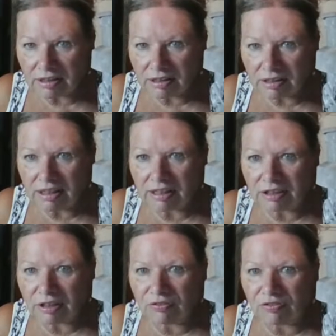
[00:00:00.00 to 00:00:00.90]
again to
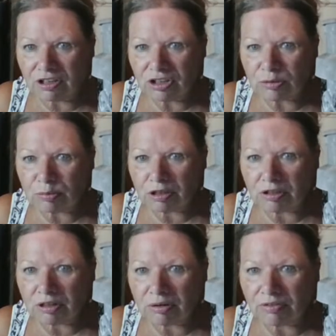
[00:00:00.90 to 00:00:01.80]
the finish, but you're
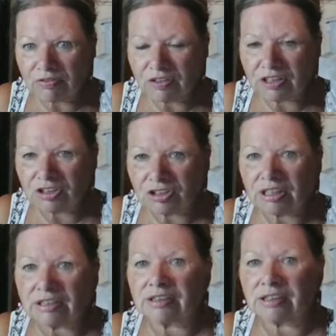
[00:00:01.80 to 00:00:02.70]
low on finish
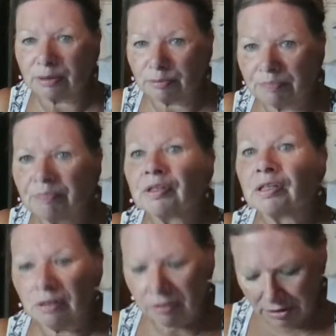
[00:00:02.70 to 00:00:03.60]
next time.
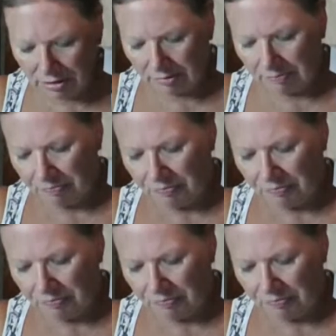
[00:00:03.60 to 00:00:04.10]
Okay.